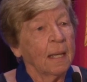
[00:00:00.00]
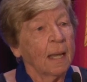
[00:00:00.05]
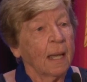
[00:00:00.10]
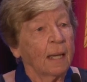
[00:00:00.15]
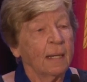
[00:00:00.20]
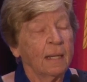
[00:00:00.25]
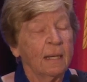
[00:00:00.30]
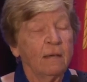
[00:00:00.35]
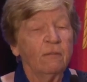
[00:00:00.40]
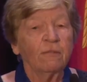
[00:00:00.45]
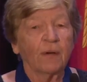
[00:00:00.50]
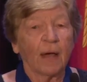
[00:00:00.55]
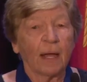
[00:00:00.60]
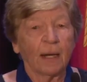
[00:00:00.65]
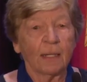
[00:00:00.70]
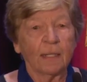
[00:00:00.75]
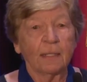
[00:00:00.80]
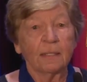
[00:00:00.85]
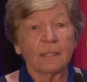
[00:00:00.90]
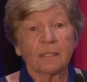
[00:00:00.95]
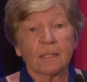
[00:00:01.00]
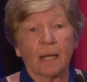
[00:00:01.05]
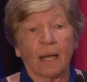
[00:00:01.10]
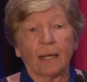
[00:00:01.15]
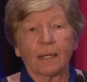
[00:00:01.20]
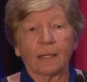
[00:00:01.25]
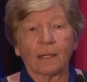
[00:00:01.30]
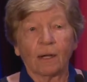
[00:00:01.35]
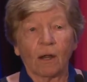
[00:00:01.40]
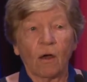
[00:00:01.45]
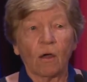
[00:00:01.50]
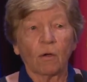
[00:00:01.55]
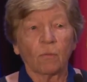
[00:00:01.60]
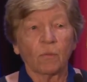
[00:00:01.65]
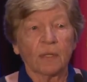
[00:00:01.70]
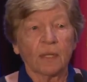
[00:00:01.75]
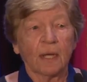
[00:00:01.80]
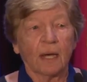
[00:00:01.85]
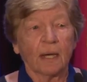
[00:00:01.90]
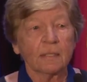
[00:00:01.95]
And he finally decided, along
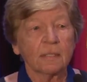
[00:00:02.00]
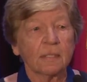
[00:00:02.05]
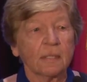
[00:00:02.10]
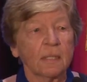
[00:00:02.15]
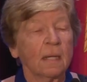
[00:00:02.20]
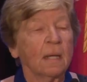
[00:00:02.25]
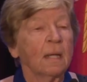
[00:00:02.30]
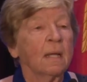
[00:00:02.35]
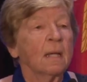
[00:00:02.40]
with us,